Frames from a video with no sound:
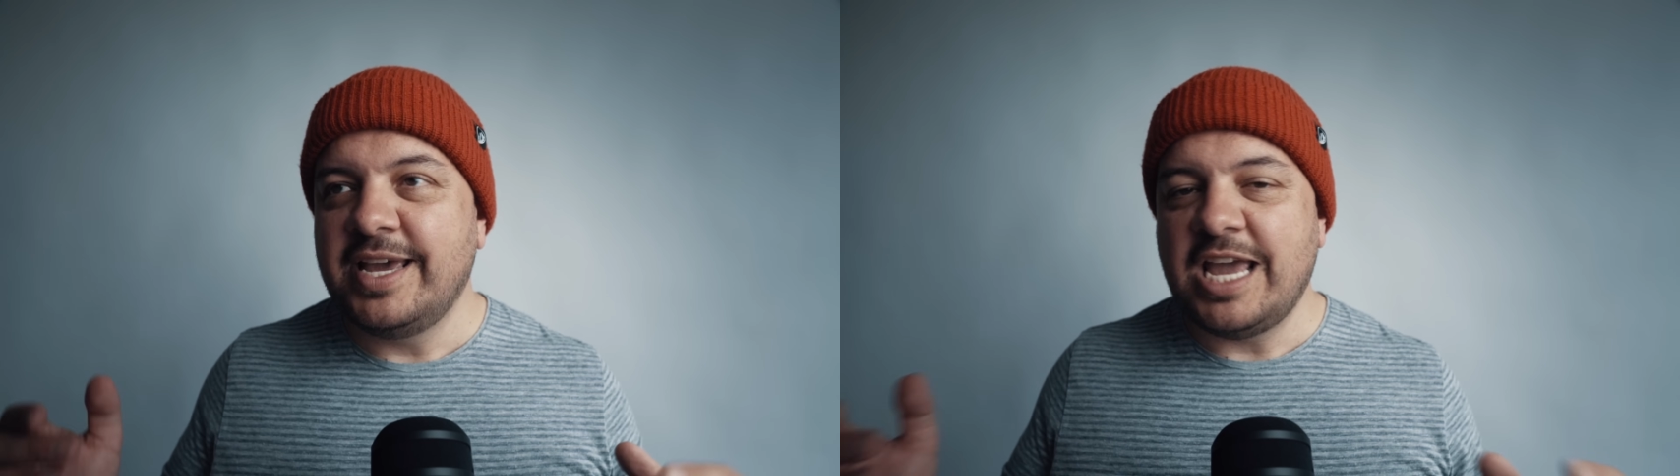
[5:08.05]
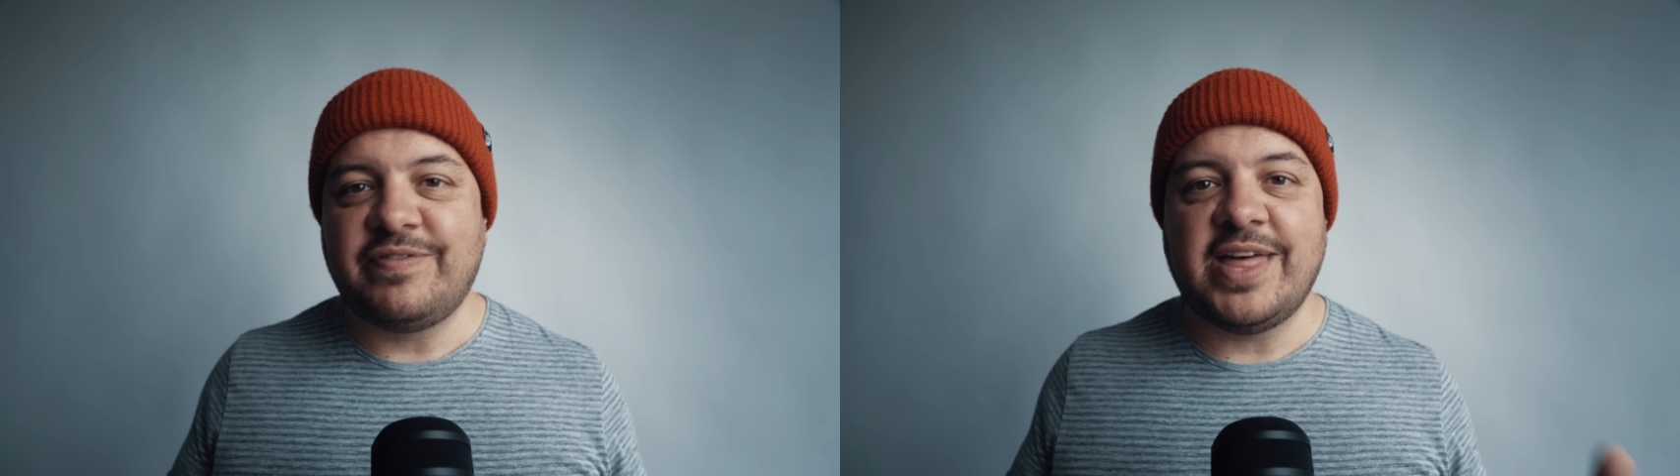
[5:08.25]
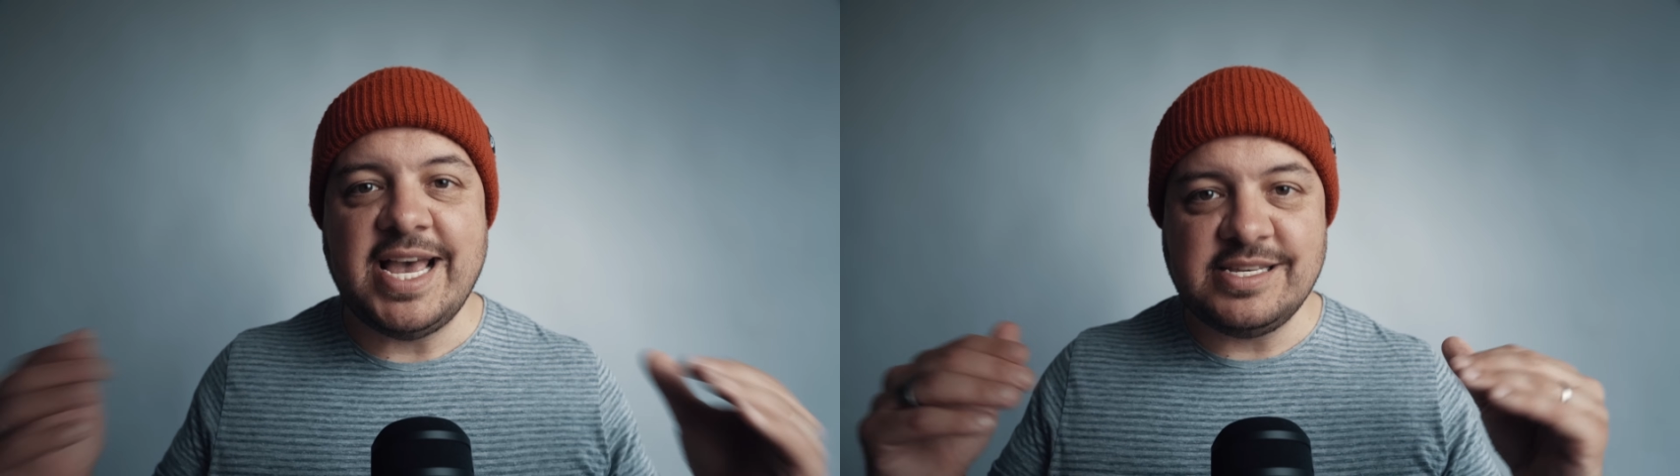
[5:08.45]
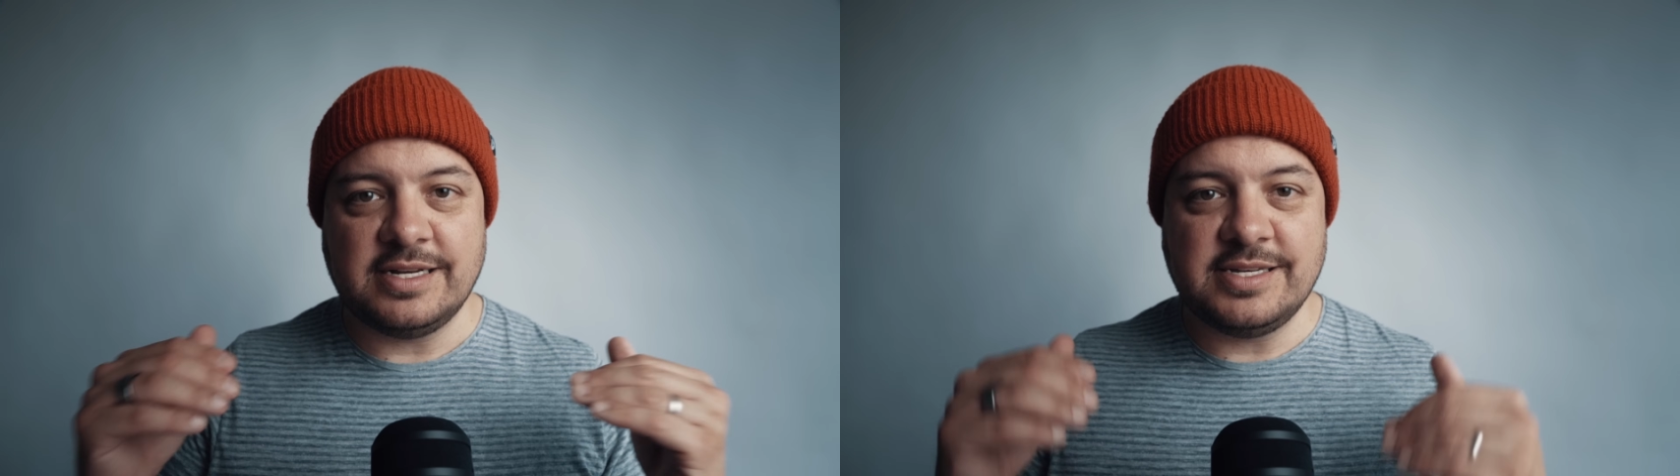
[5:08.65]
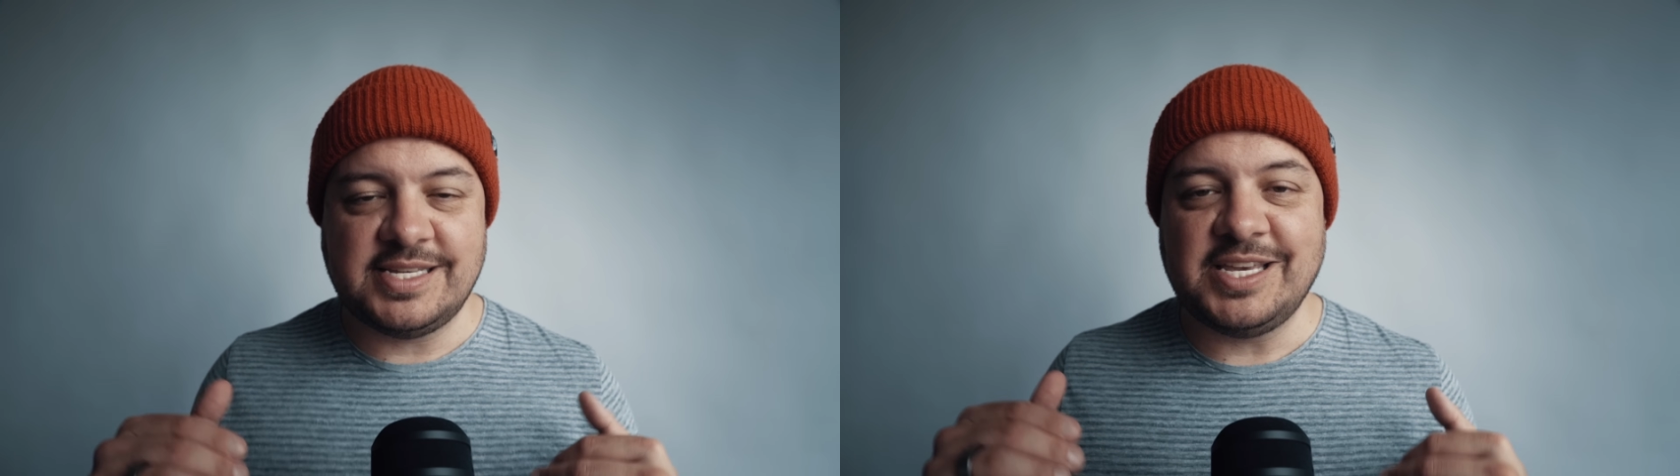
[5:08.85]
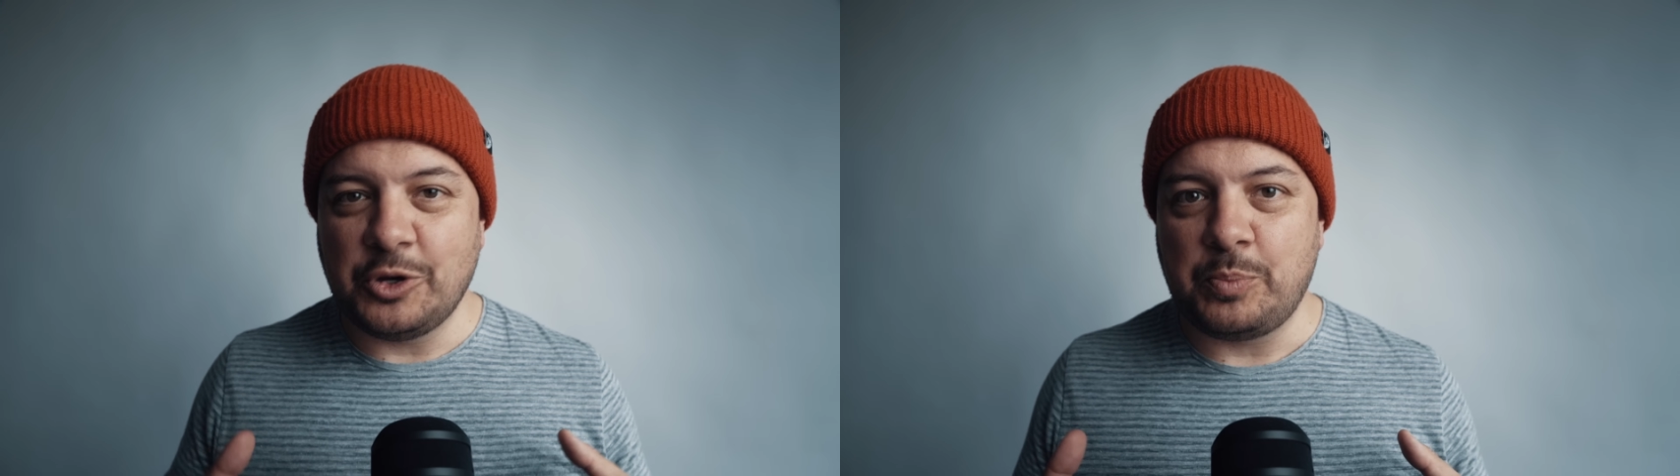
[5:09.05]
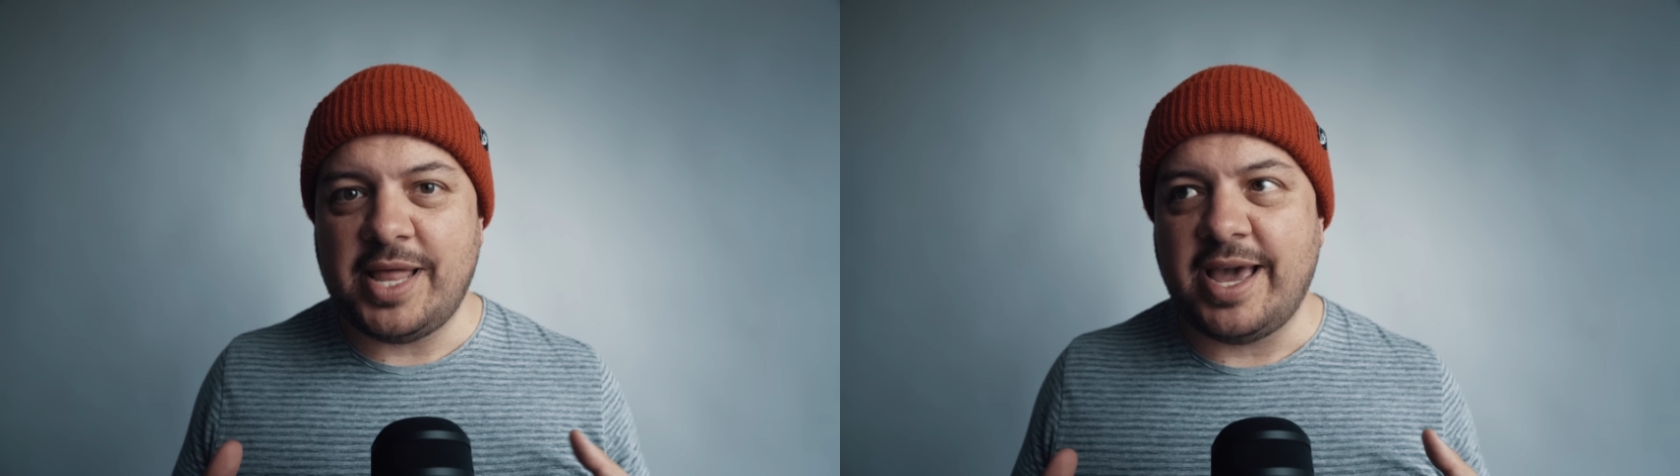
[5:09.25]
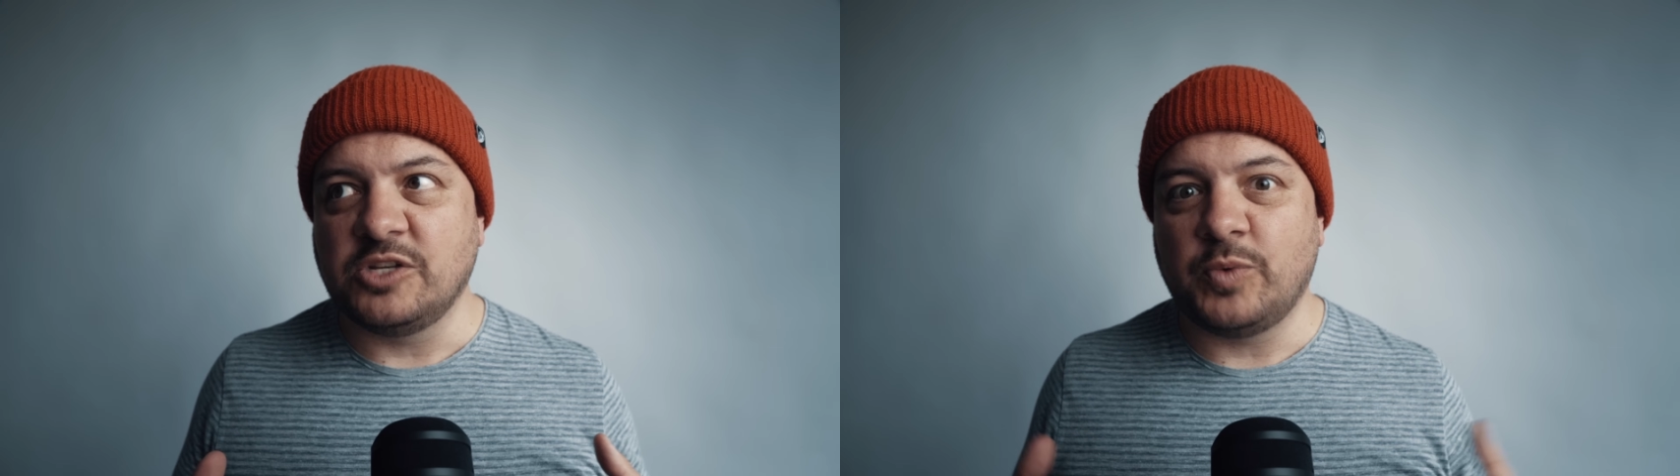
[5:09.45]
if there isn't a single
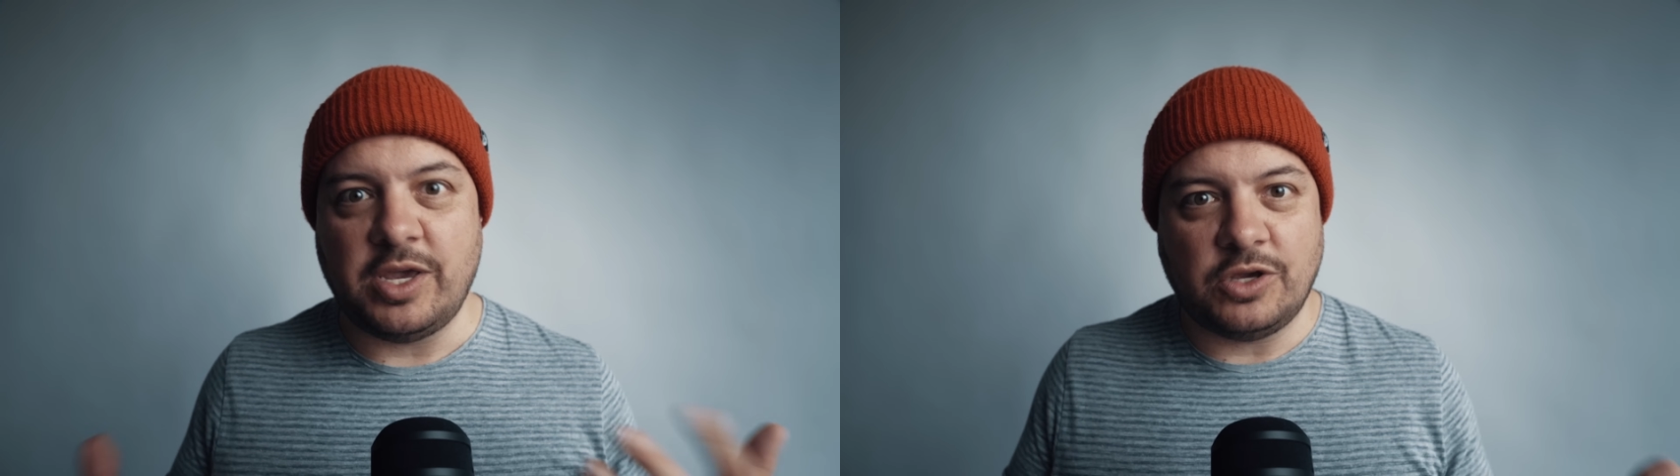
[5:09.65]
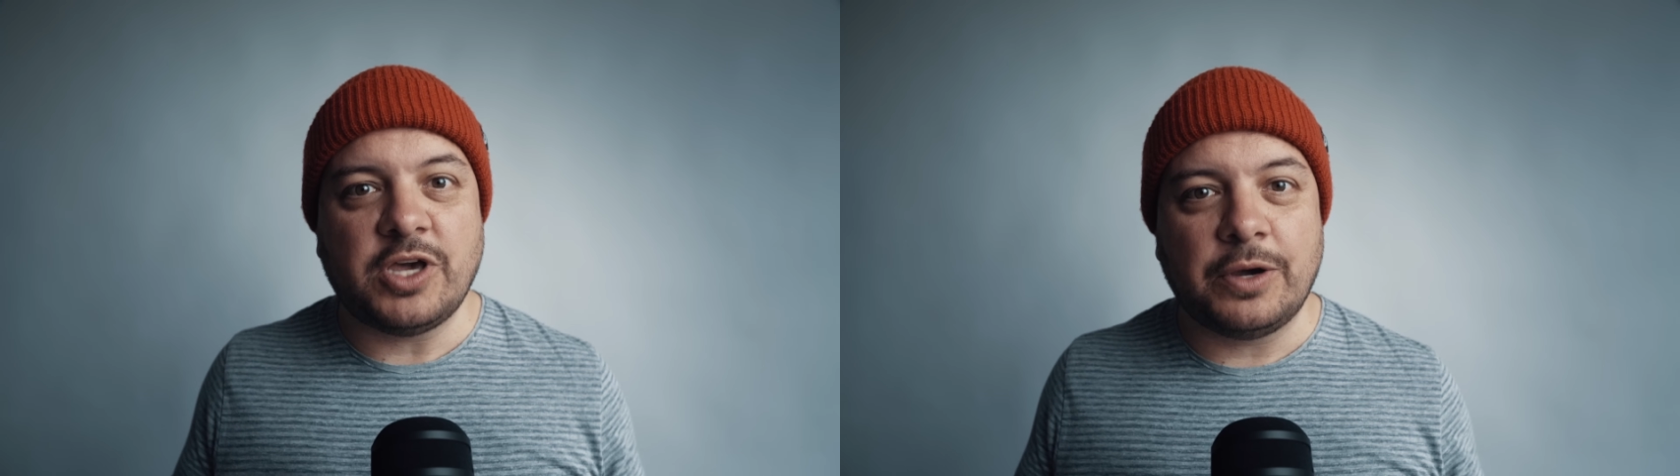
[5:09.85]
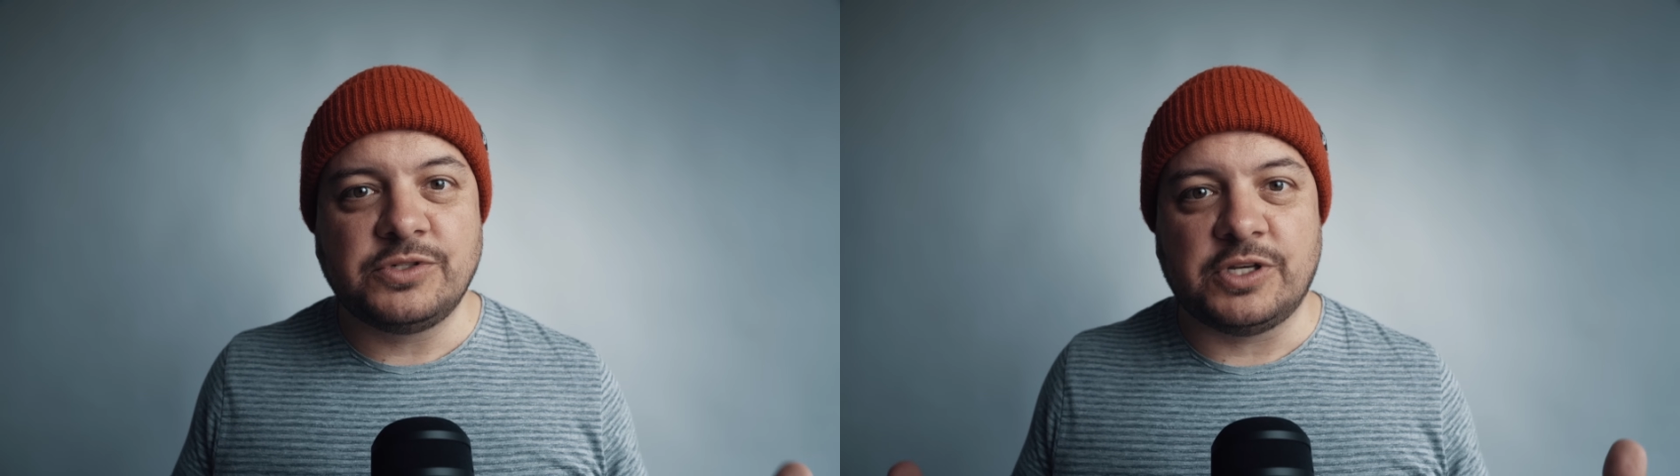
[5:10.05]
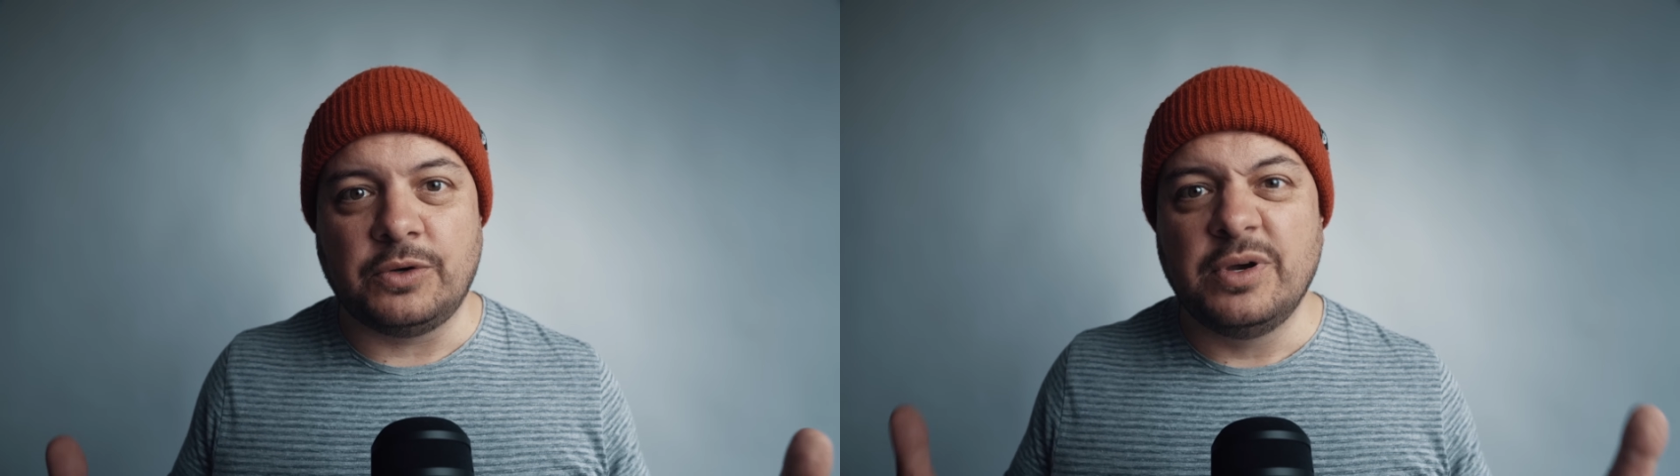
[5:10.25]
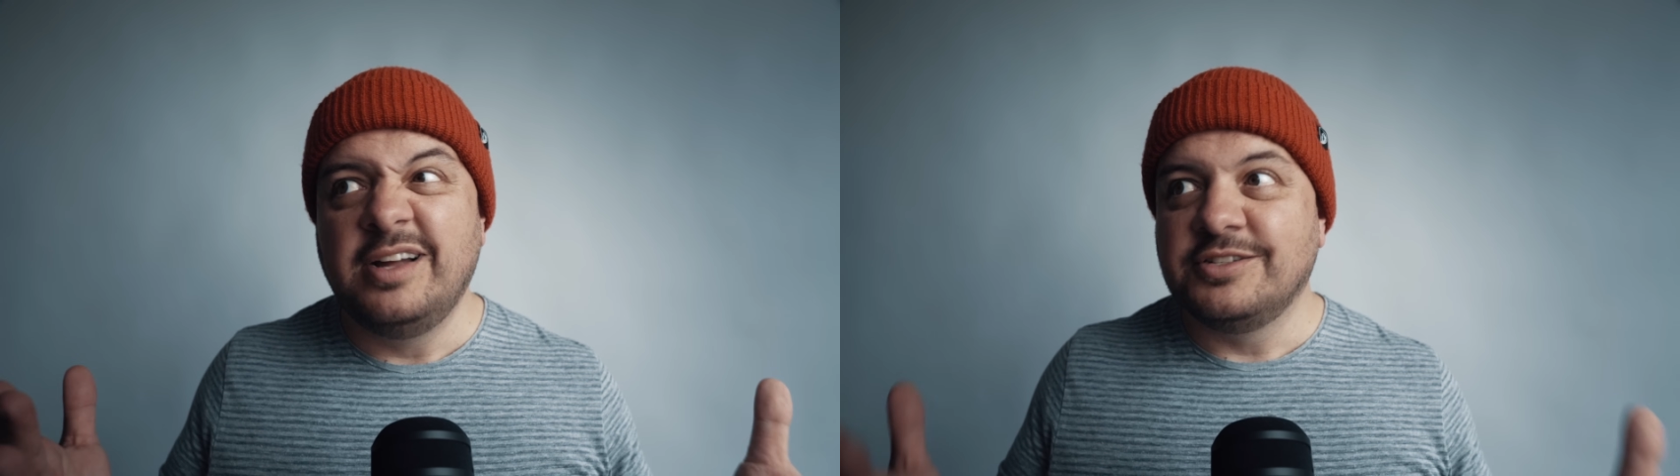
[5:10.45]
place where you can go to